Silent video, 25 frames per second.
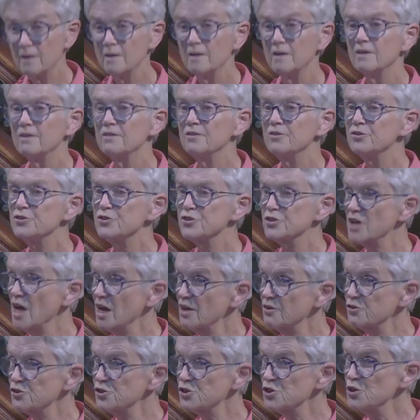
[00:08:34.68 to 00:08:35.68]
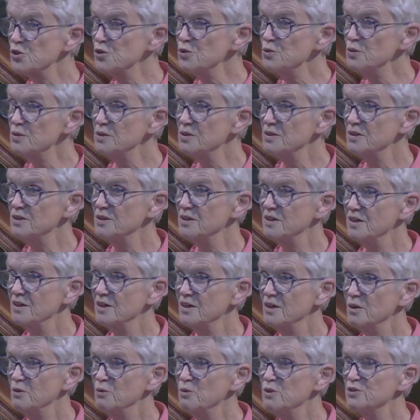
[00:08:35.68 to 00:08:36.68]
The statue
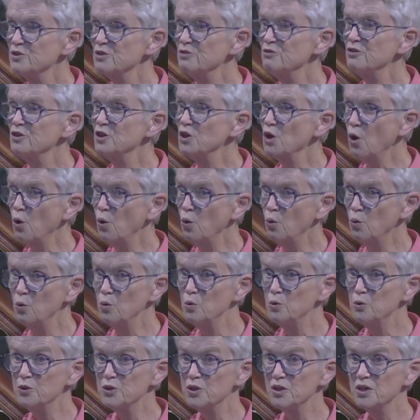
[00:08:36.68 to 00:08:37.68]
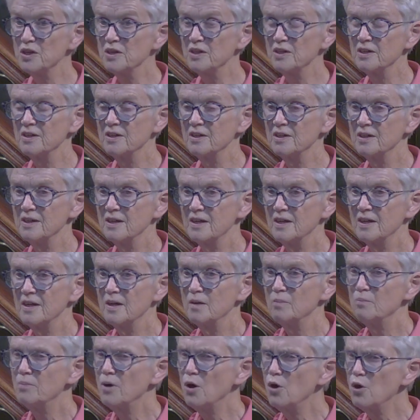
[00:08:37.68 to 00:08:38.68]
was of gold,
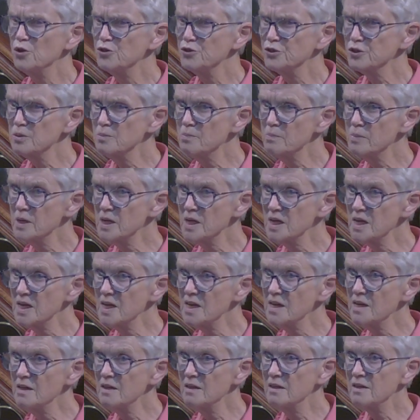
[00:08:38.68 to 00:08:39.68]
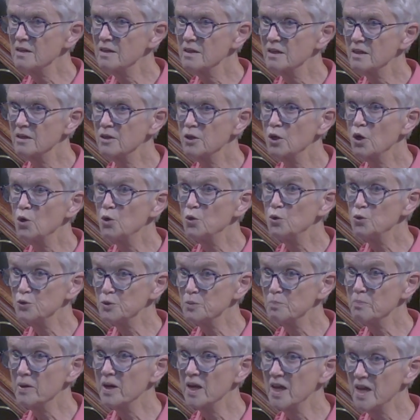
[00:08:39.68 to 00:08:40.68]
possibly
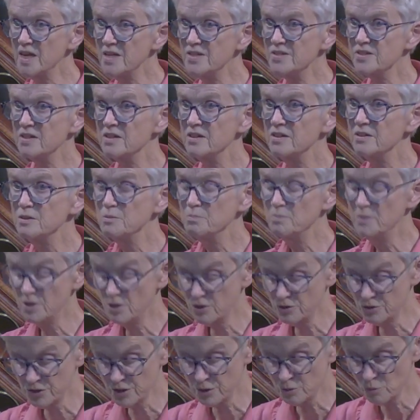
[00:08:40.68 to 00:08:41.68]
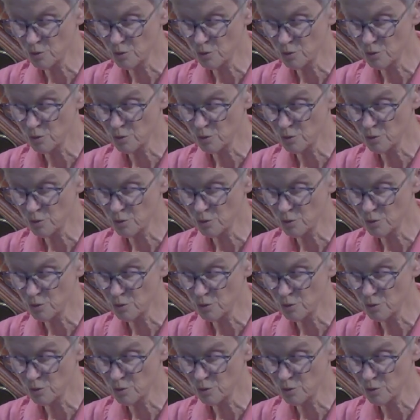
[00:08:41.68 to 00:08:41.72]
gold-plated, because it was